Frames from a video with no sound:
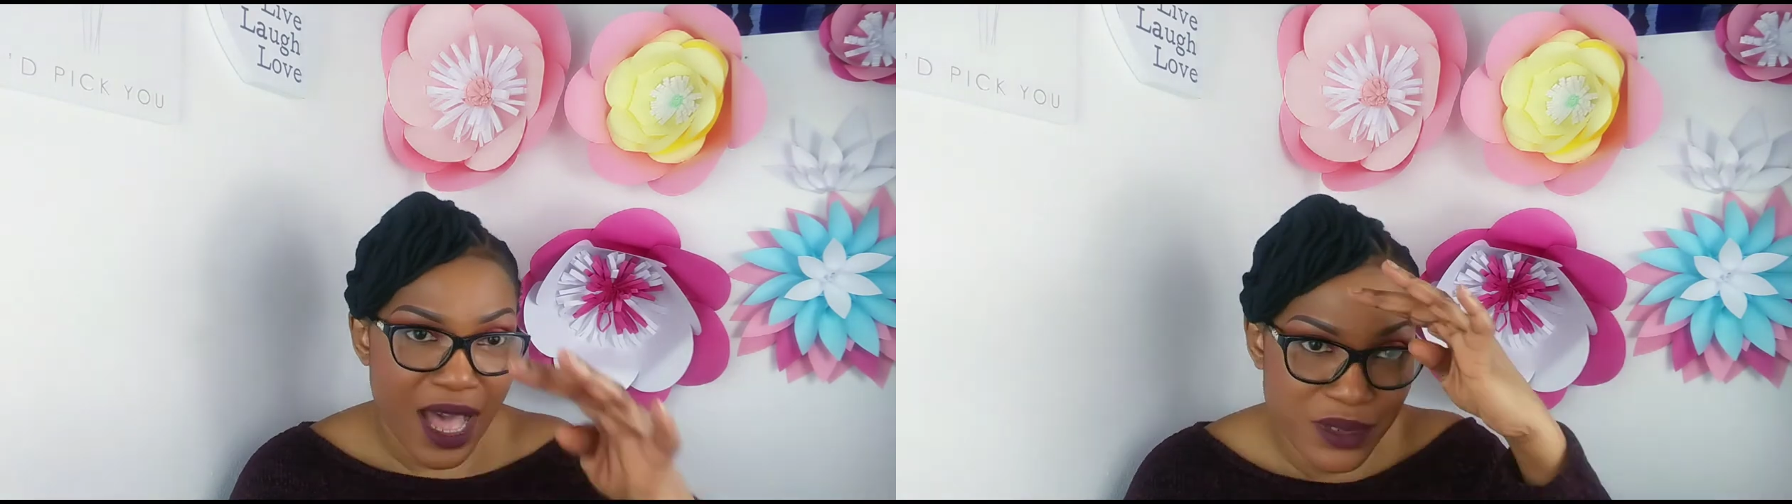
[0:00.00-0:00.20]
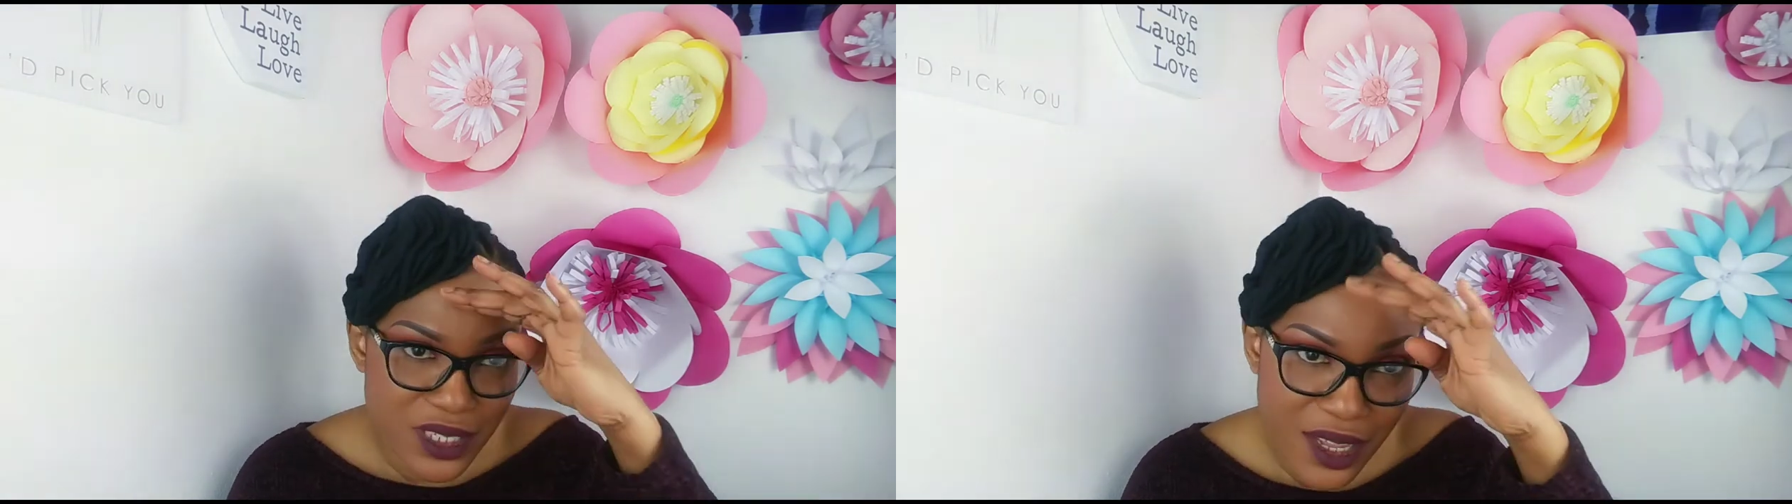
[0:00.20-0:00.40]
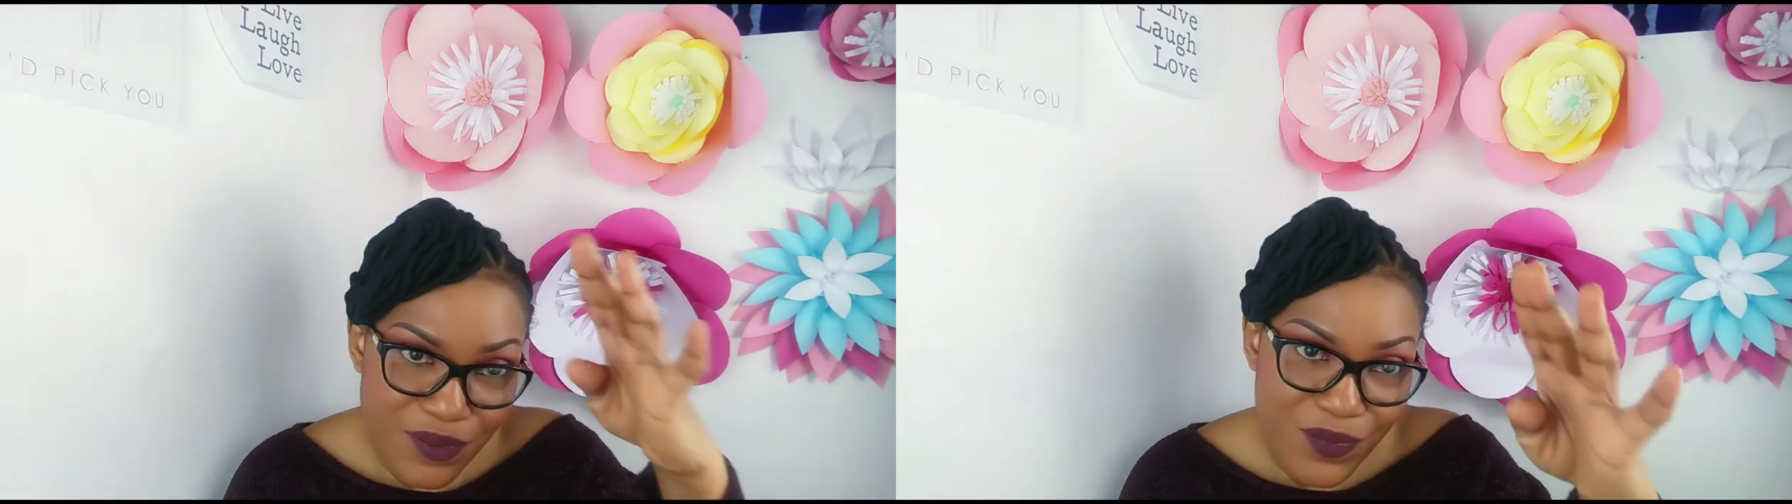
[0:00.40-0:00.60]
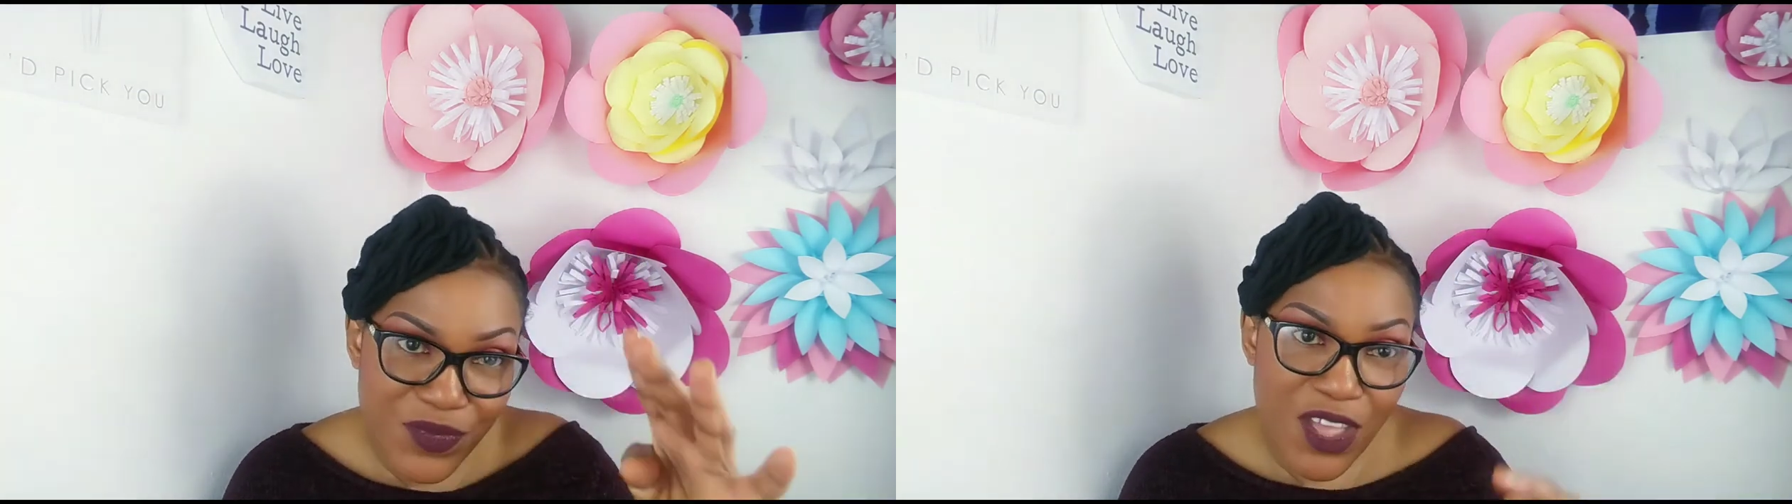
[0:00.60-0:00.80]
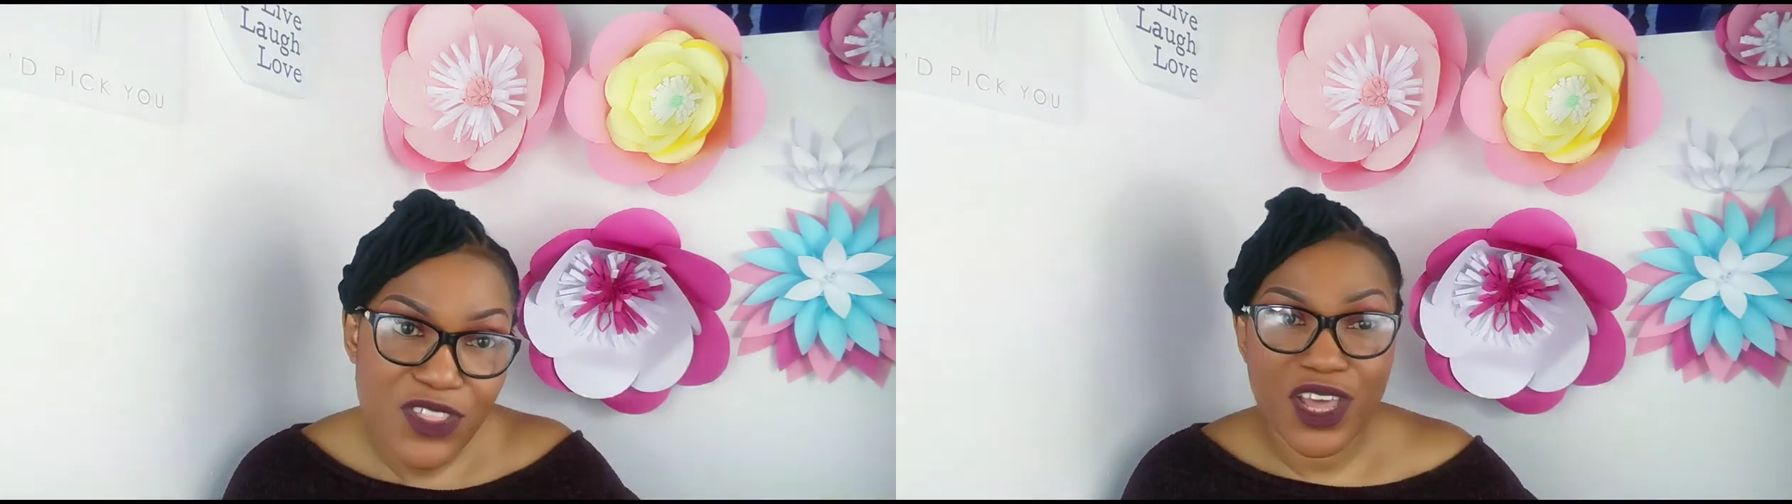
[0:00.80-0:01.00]
I'm
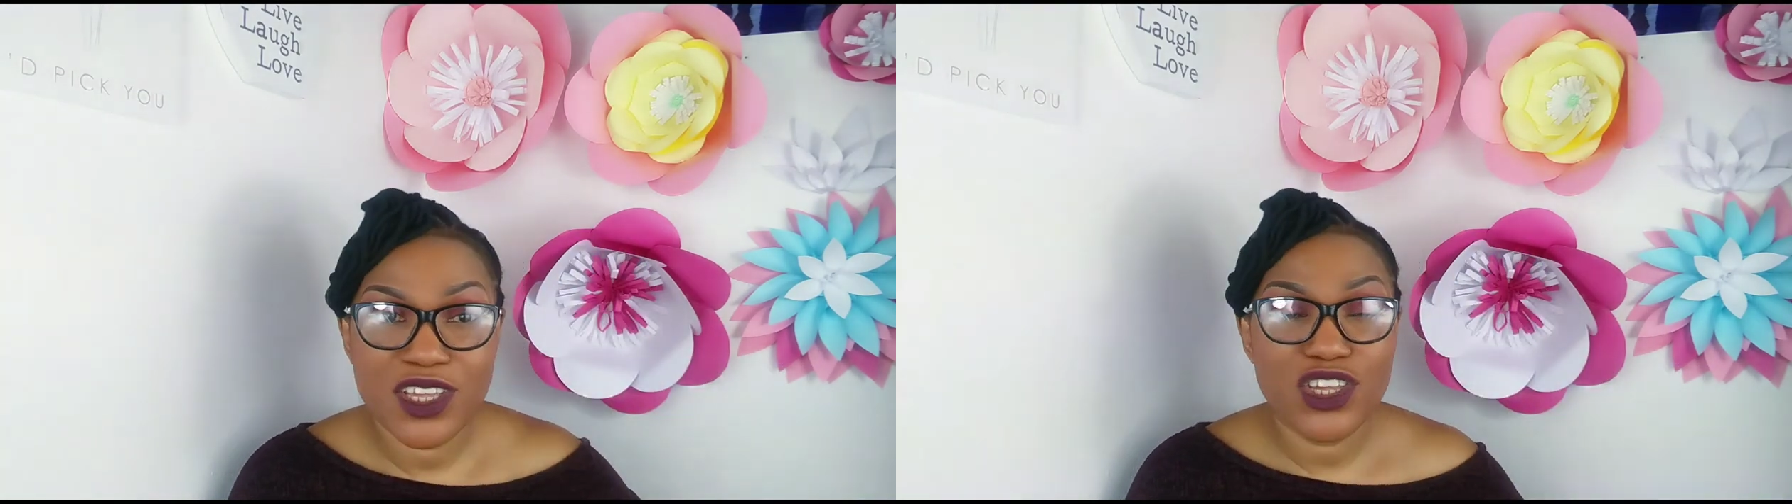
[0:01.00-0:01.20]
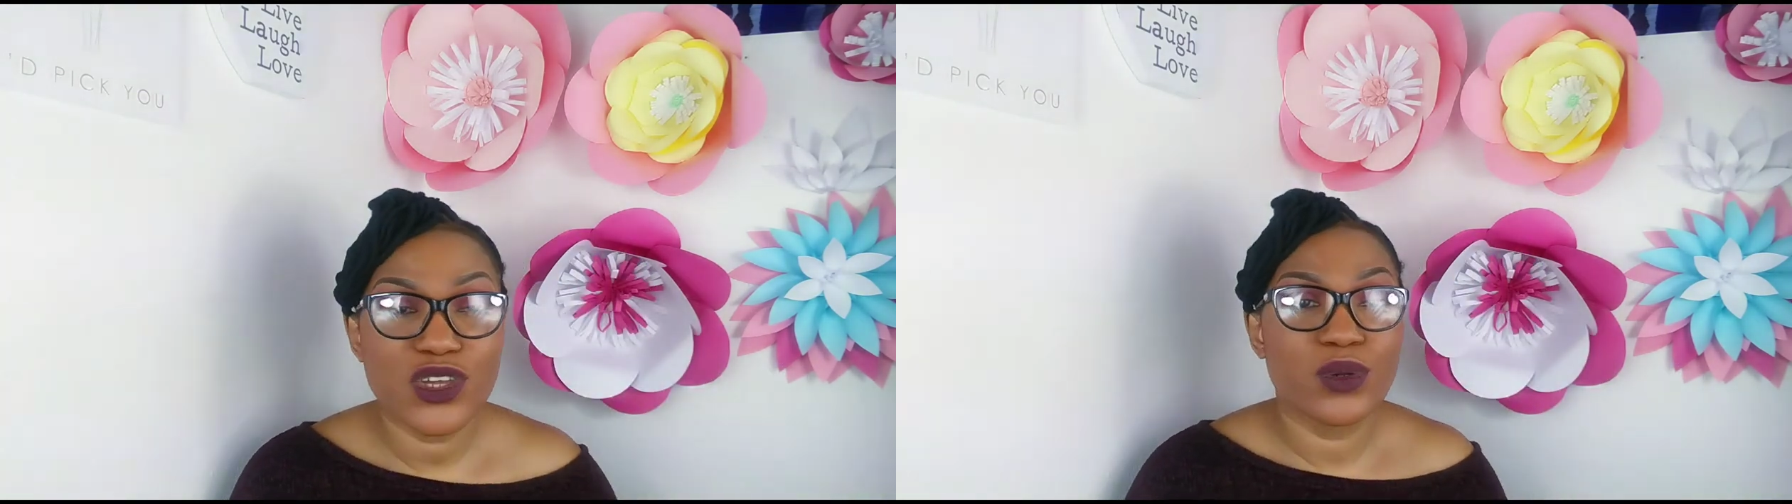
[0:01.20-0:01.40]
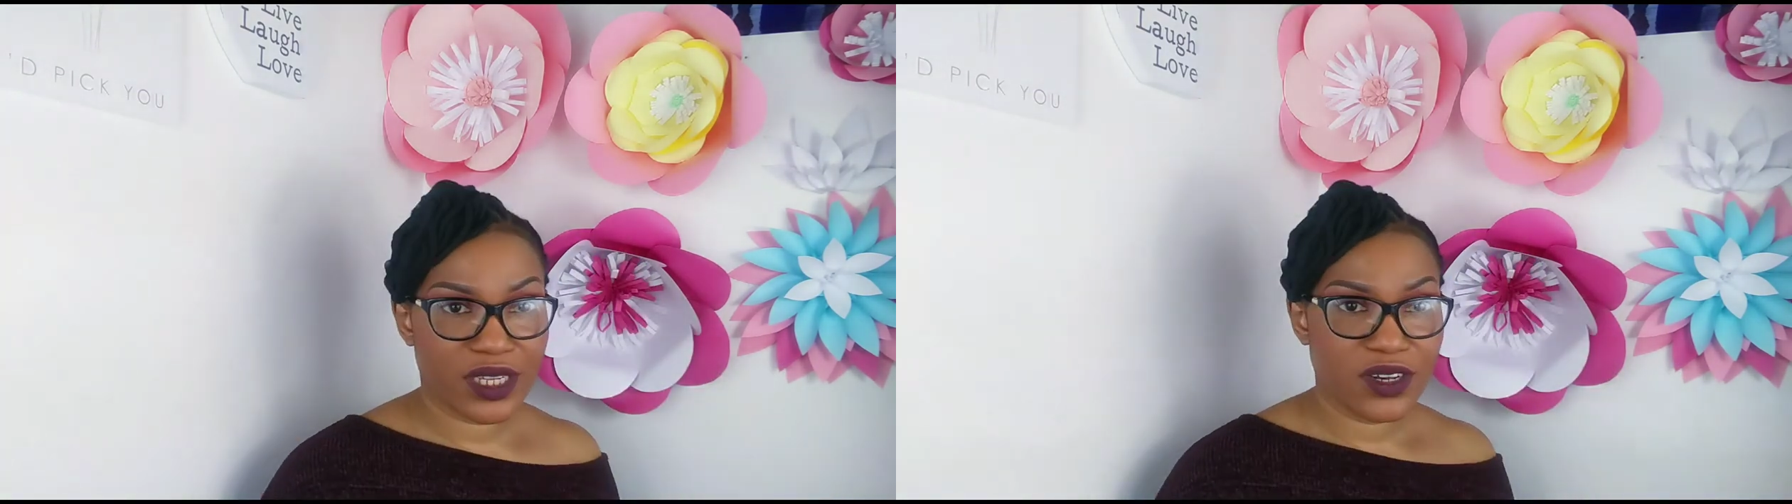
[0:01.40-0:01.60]
saying thank you.